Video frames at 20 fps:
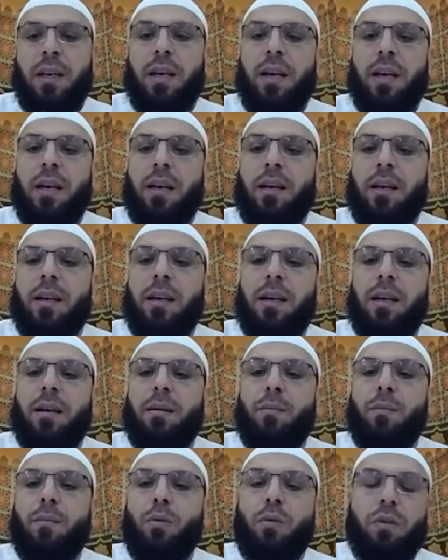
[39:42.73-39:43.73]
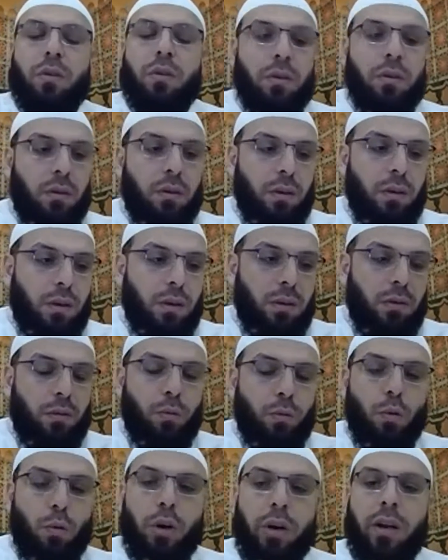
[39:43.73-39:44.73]
and more
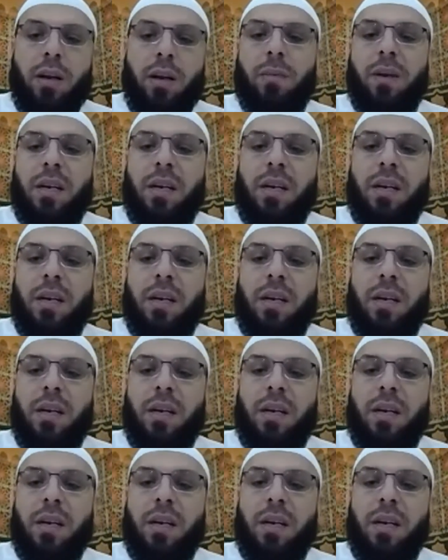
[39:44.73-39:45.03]
rewarding,